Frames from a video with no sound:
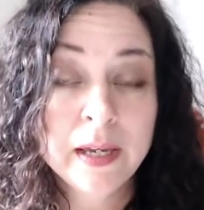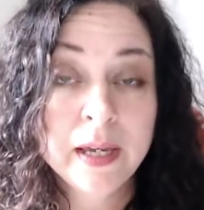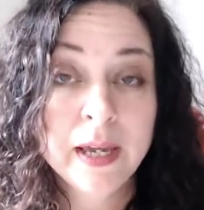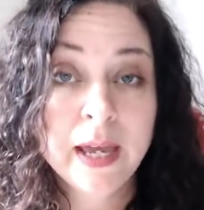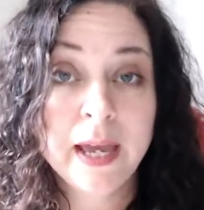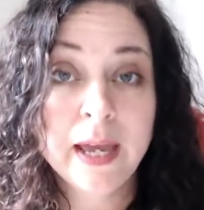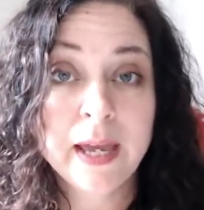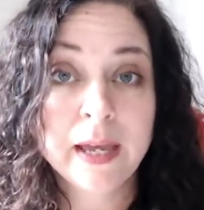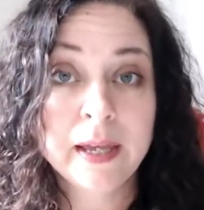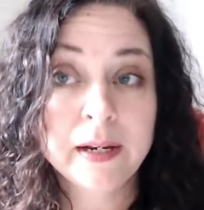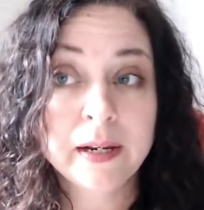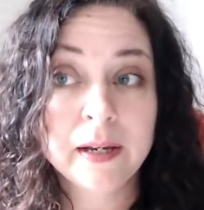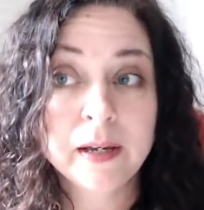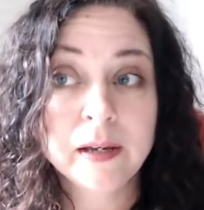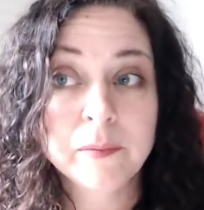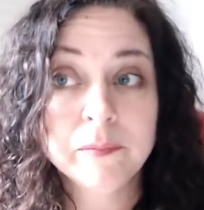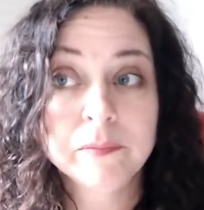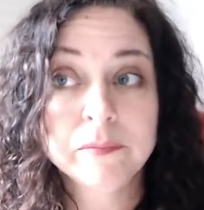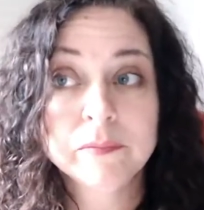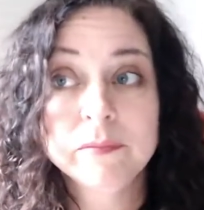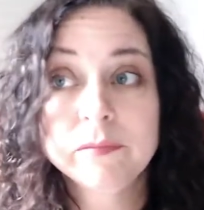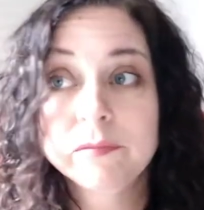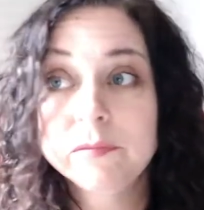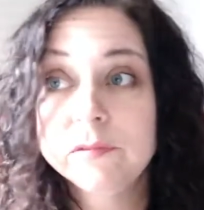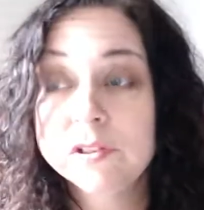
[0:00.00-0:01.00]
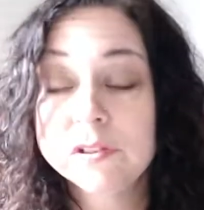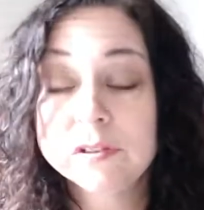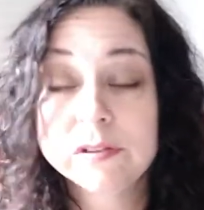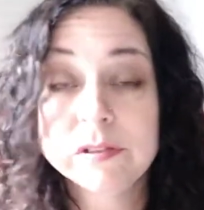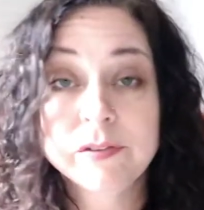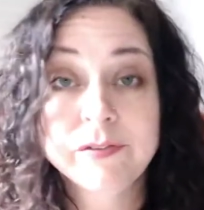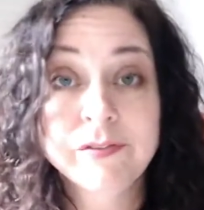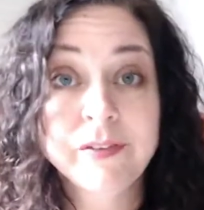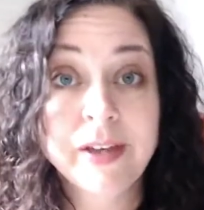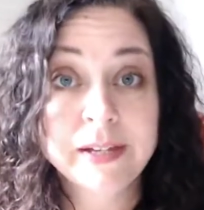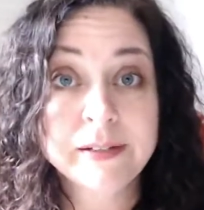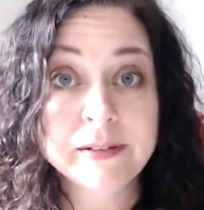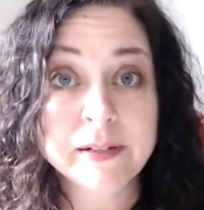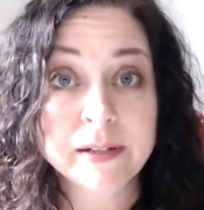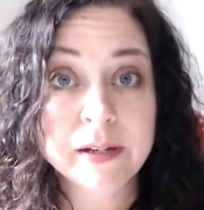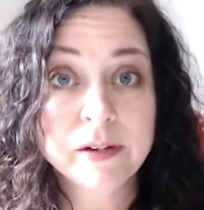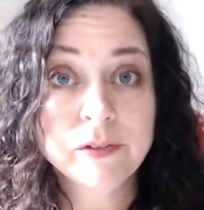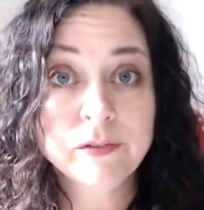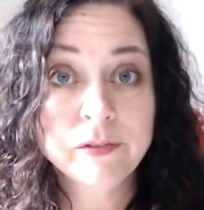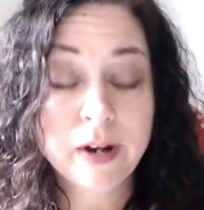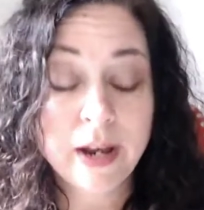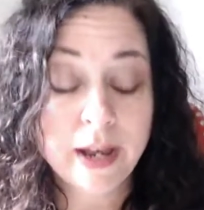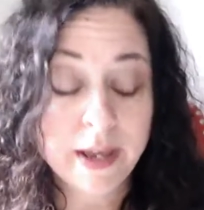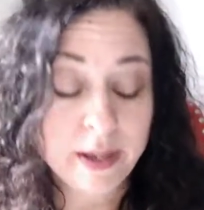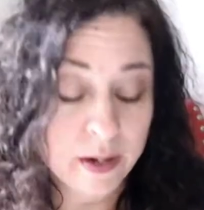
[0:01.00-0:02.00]
and um, just to vent it,
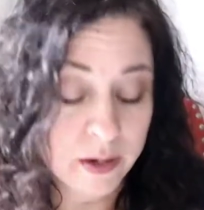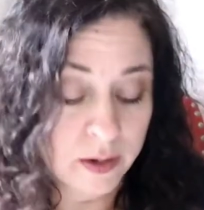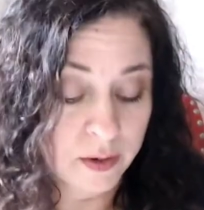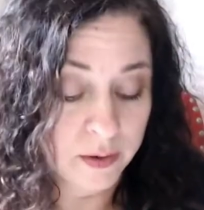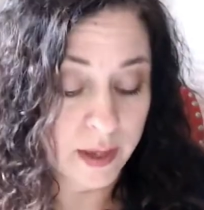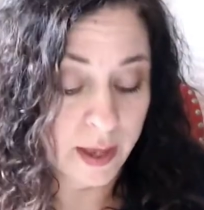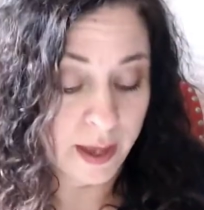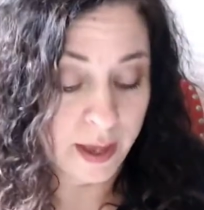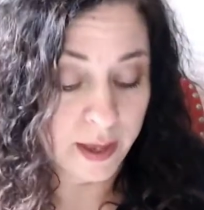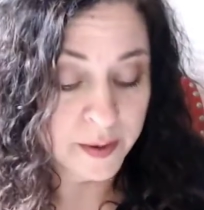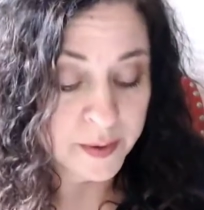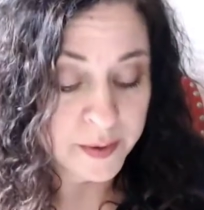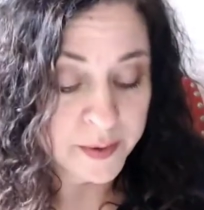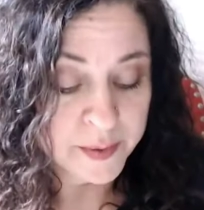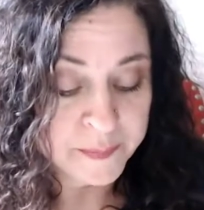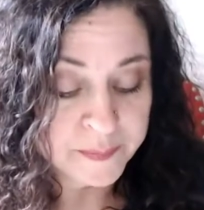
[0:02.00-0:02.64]
right? Okay.